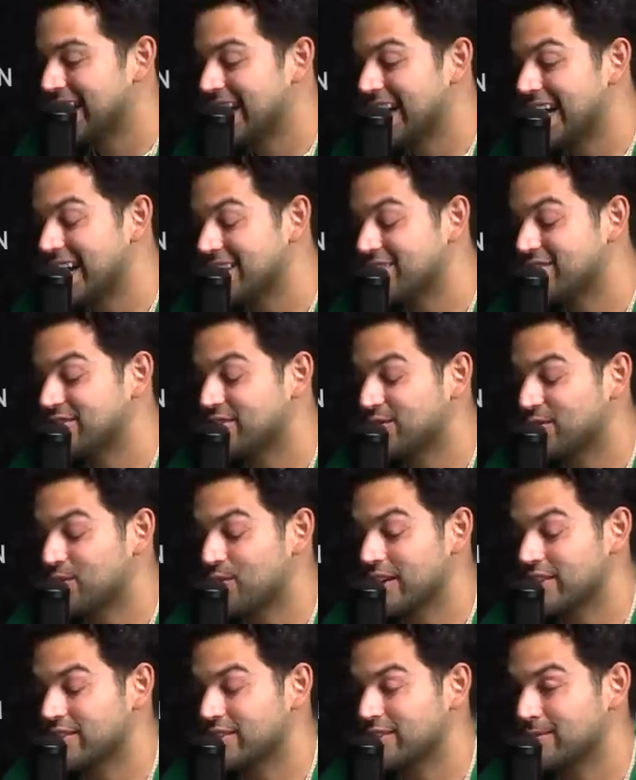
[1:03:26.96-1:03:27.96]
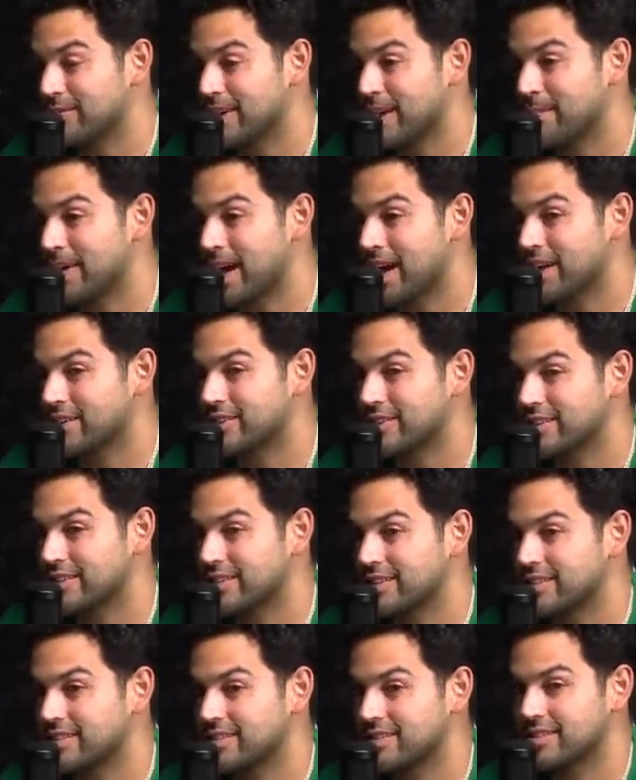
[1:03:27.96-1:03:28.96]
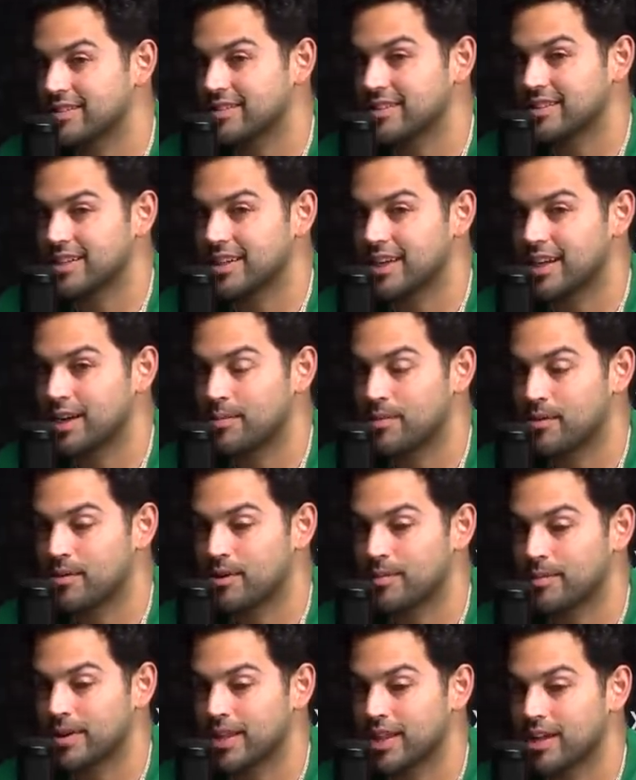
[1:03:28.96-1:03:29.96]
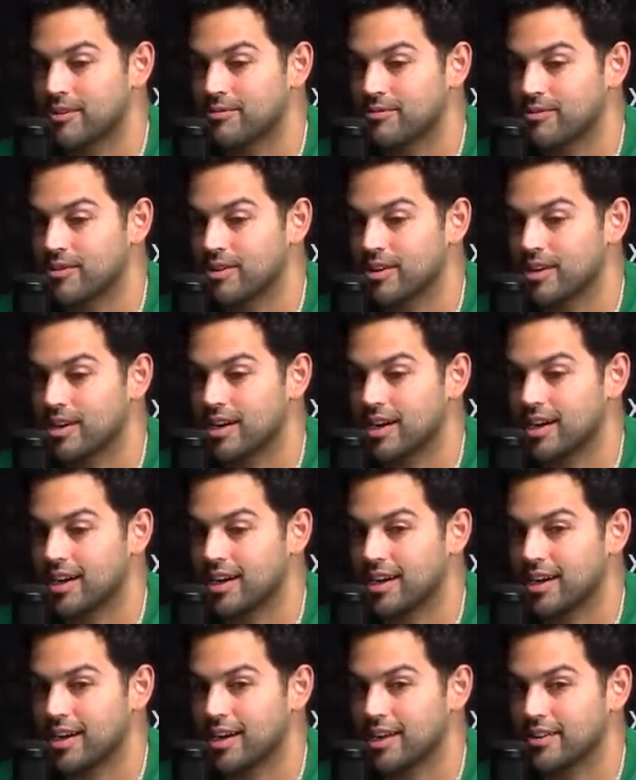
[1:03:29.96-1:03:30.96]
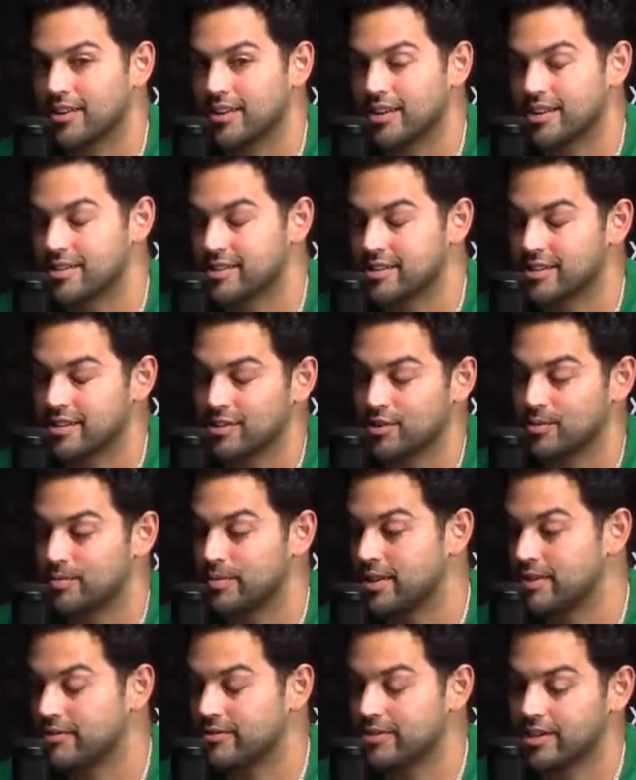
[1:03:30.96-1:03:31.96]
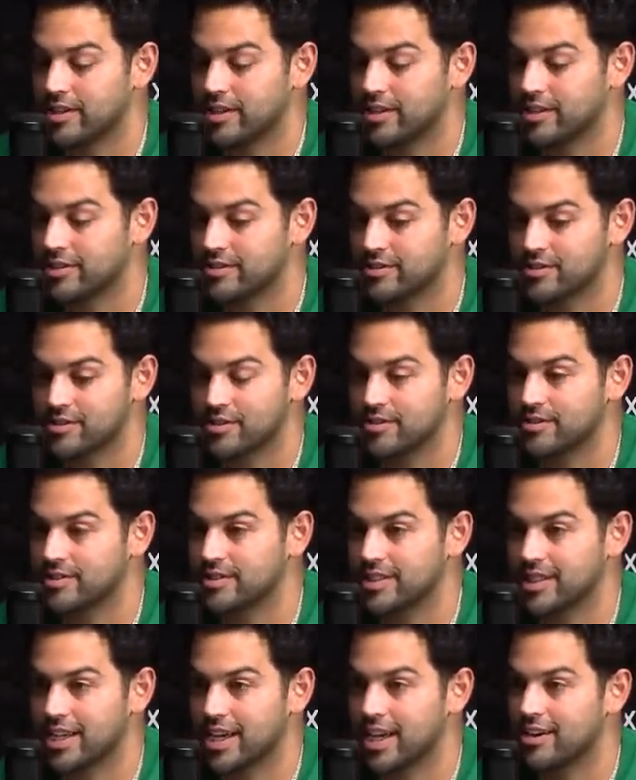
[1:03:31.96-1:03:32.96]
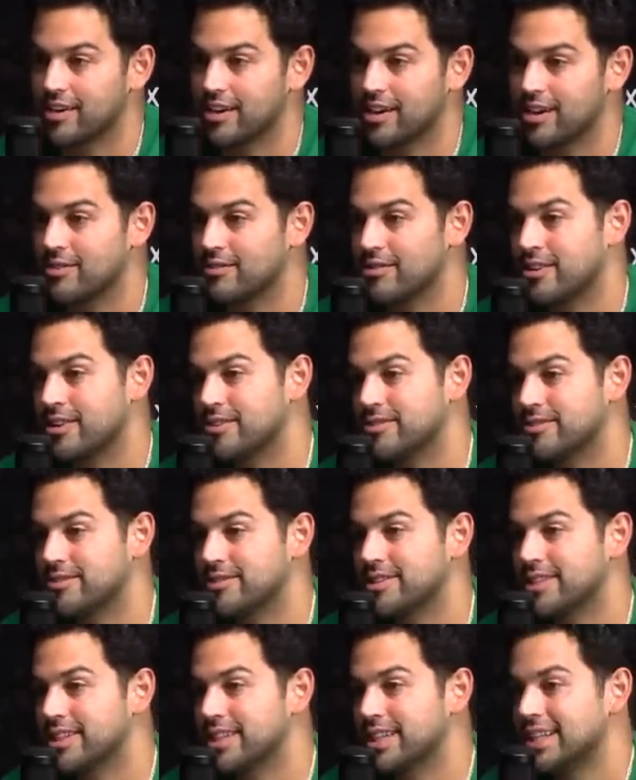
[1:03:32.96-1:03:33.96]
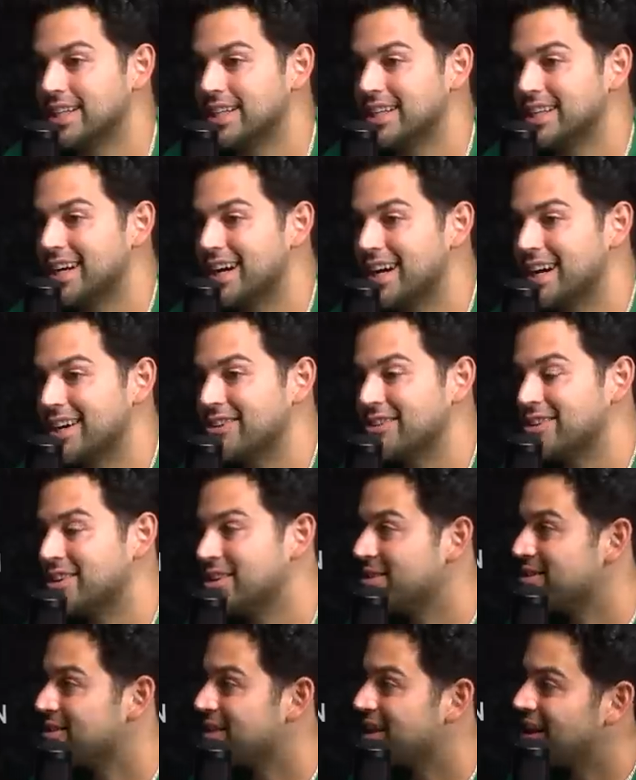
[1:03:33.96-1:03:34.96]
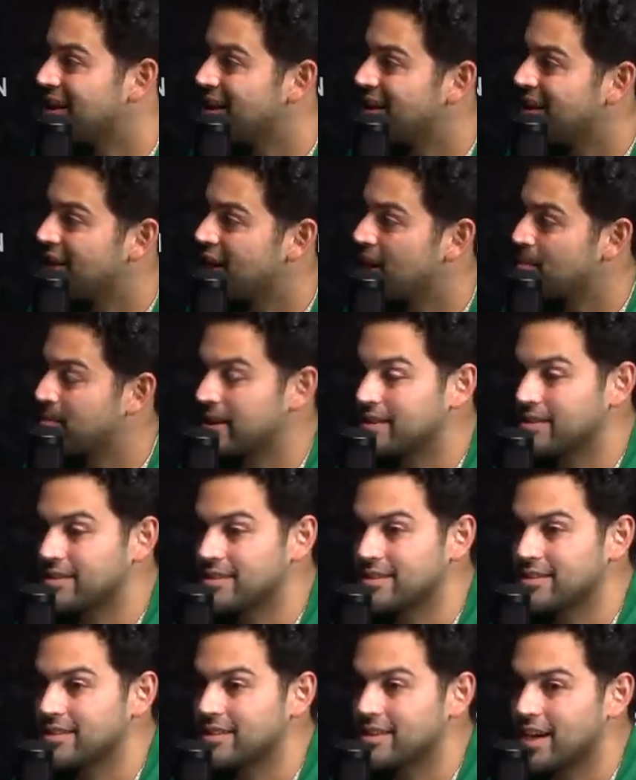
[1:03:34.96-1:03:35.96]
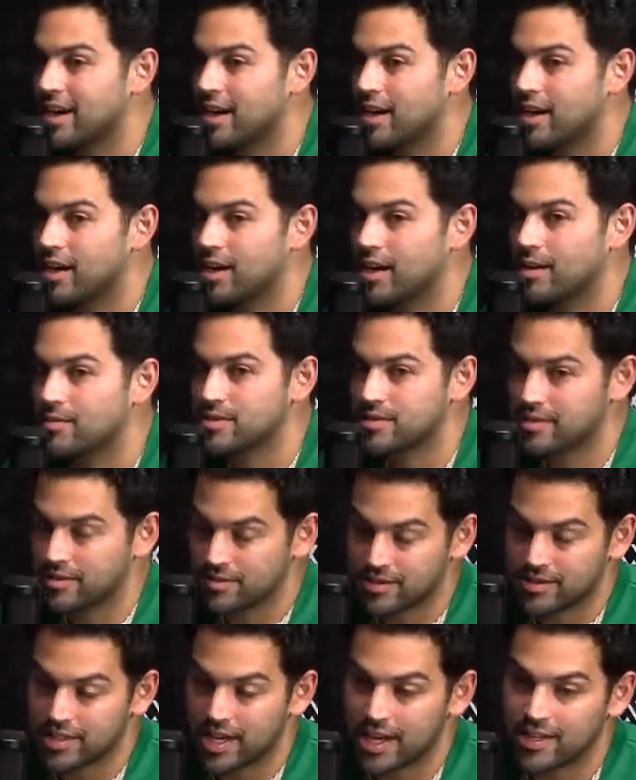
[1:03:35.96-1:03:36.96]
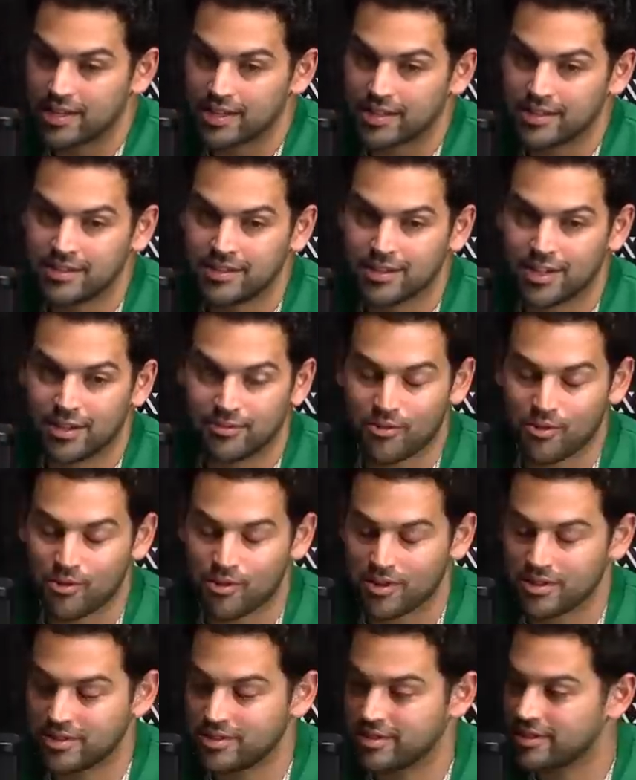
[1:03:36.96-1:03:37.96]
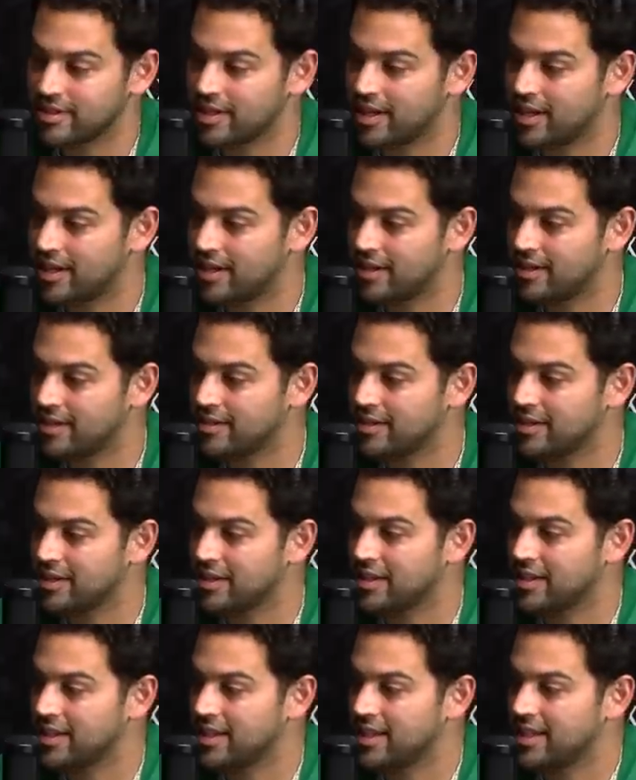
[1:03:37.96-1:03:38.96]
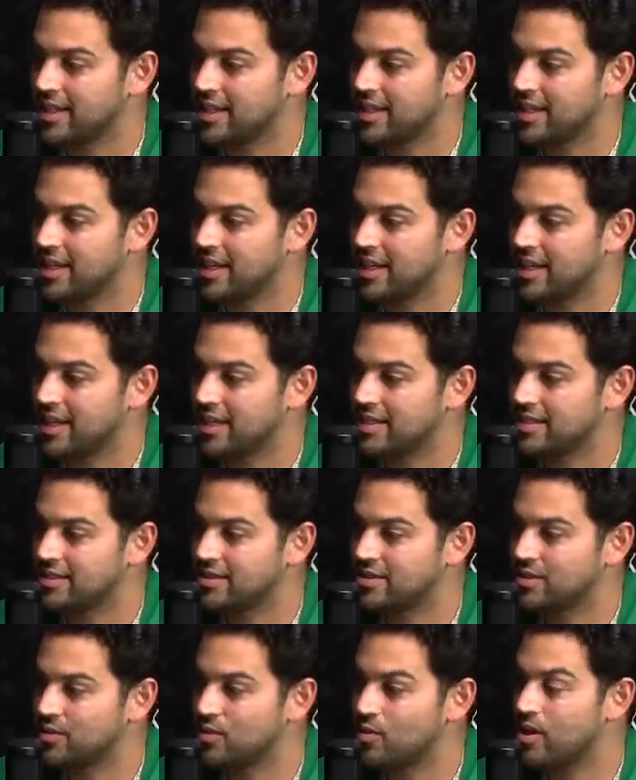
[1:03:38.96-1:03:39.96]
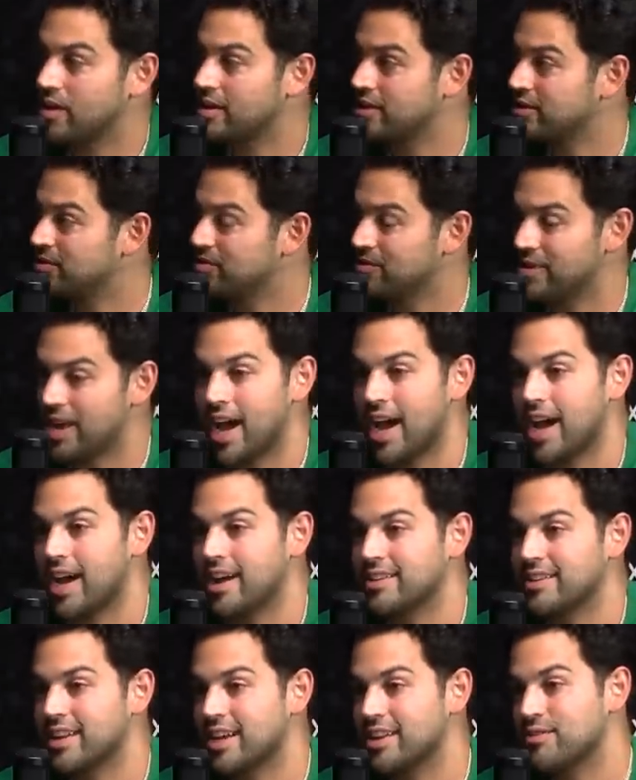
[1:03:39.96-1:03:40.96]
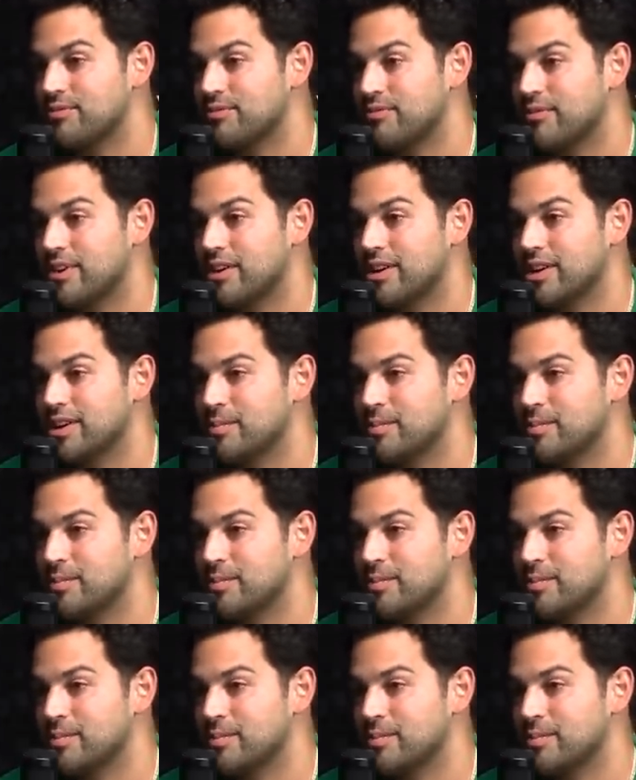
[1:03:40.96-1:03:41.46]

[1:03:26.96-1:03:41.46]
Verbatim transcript: That's a good question. I'm actually at a point in my life where uh, it's a little bit of a uncertainty. I don't, I don't know. All right. I don't know. Uh, I mean, still skating, of course. course. Uh, still want to do that, and that's fun.